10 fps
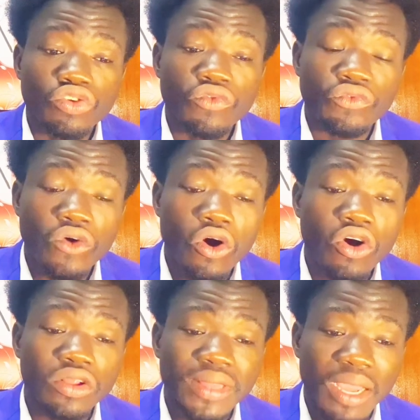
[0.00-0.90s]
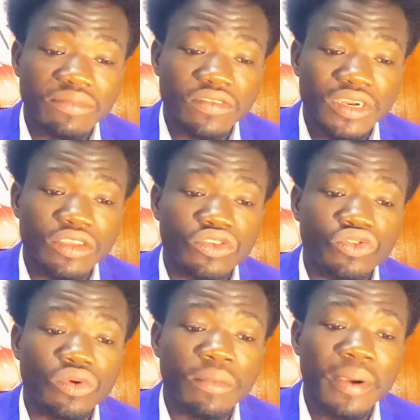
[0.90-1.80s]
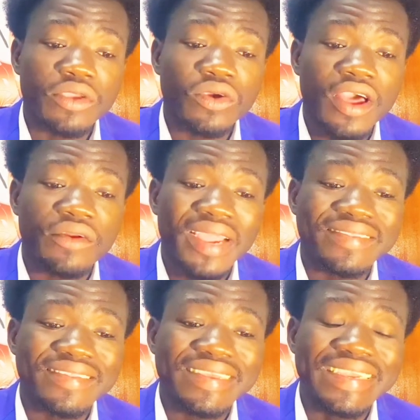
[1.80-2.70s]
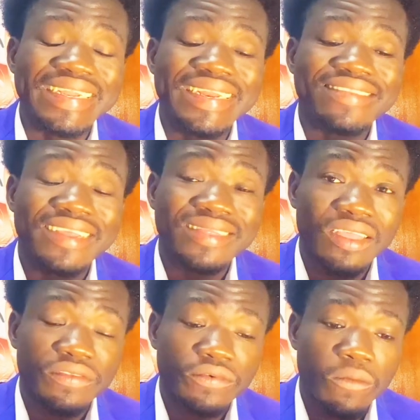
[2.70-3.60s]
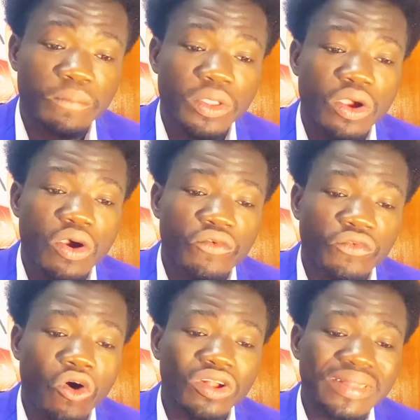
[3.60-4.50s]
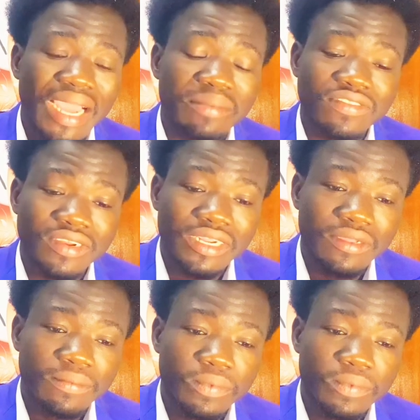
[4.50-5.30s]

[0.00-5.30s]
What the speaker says: 4 times 3. You remember, you can write it in the sentence form. 4 times 3.